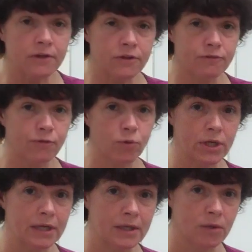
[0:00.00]
the
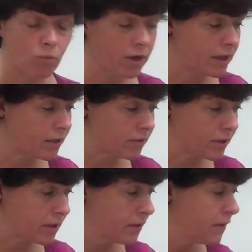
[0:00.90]
40 and the
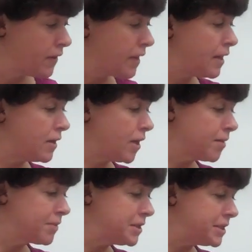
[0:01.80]
100. Now
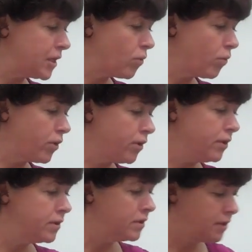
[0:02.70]
I'm going to take oil.
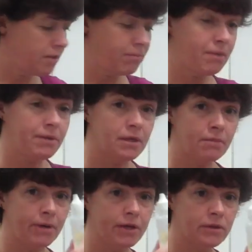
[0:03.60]
It may be in a
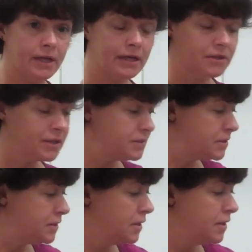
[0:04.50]
bottle like this.